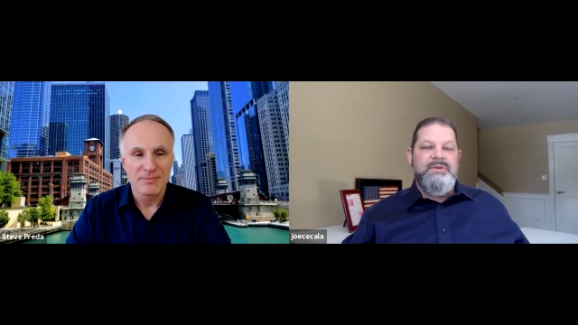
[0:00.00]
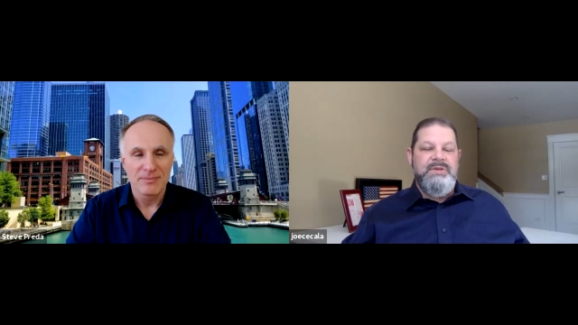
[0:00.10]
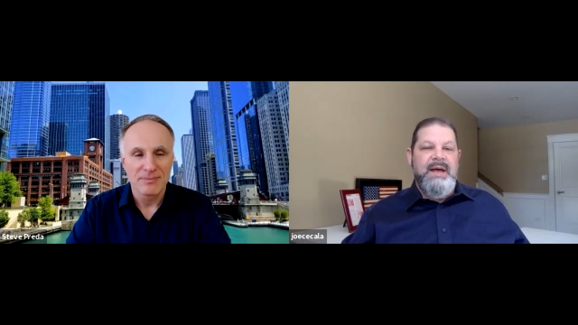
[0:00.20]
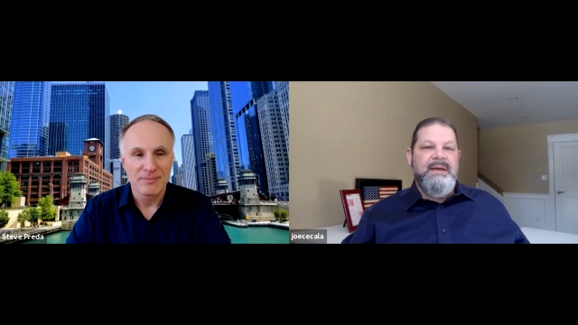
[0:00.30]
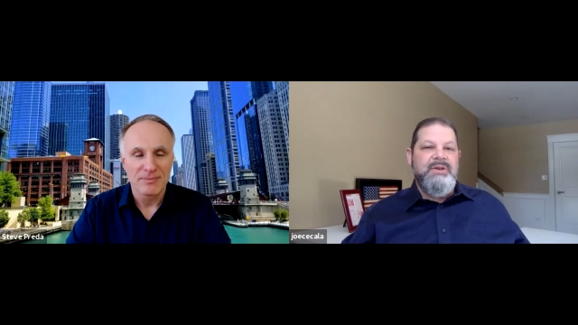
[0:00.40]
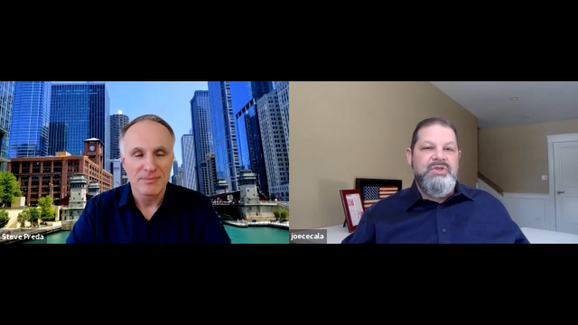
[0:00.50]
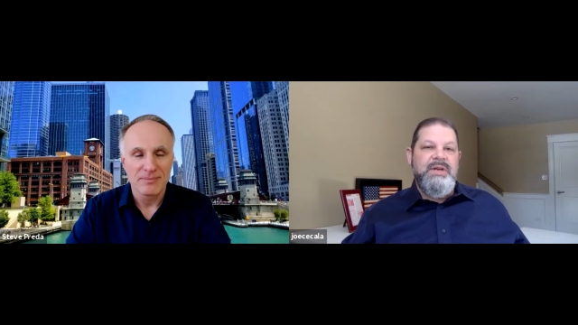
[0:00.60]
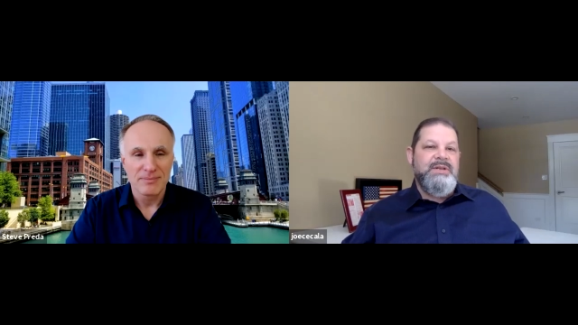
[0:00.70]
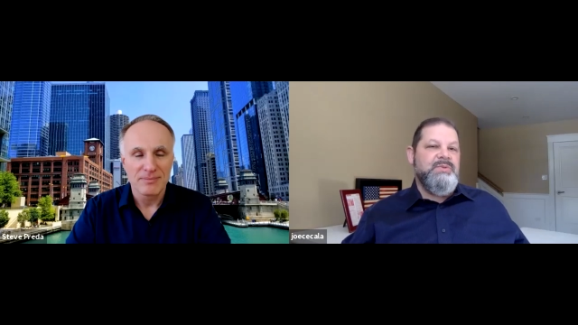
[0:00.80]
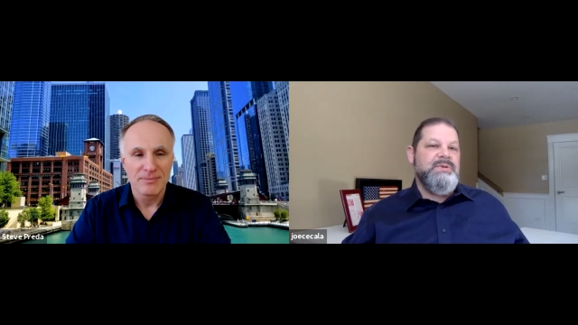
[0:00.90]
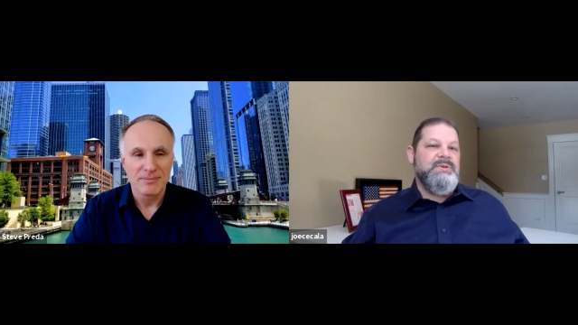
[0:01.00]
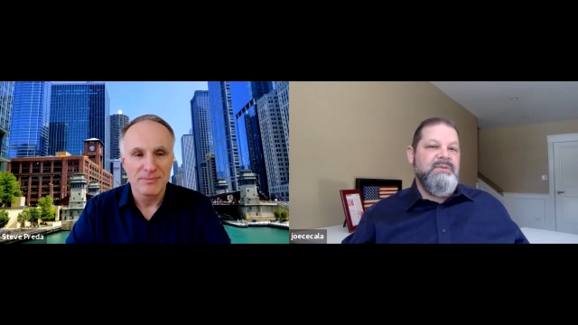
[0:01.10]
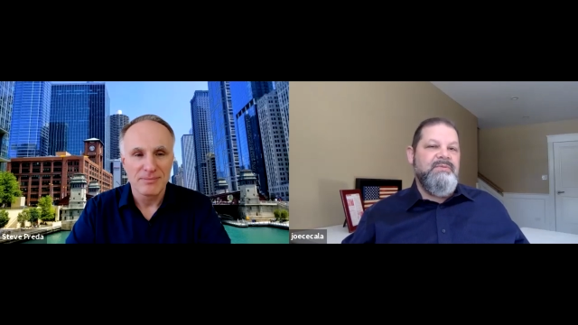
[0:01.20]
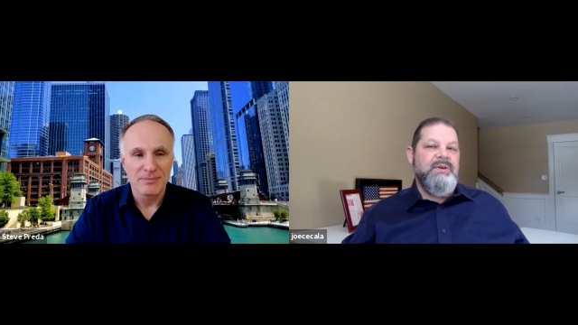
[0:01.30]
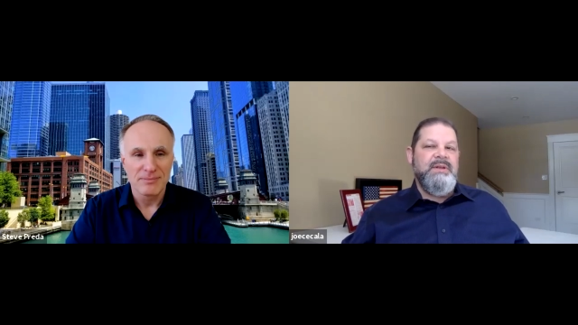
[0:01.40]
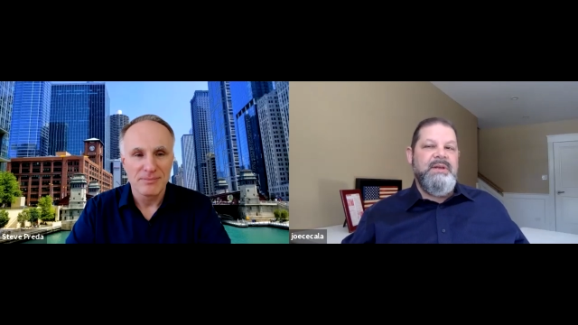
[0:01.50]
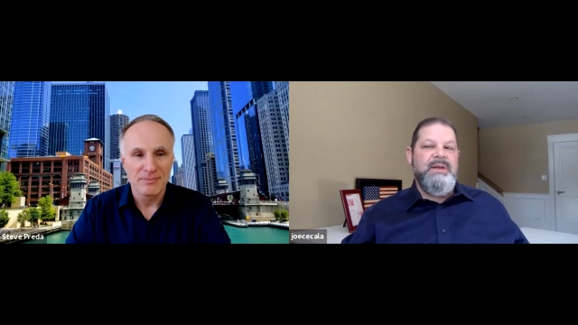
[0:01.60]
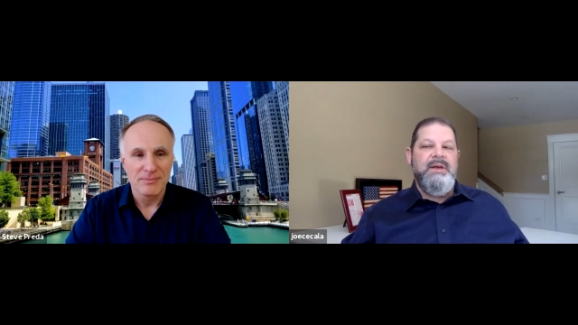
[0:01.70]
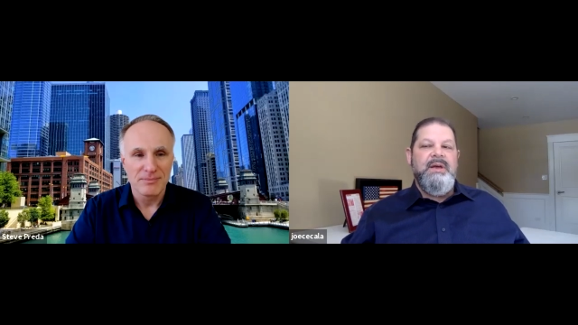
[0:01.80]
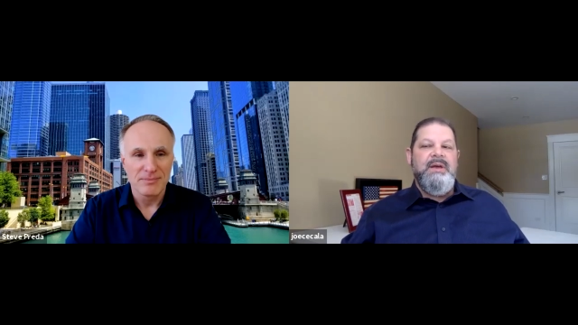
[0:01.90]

Speaker 1: stock exchange specifically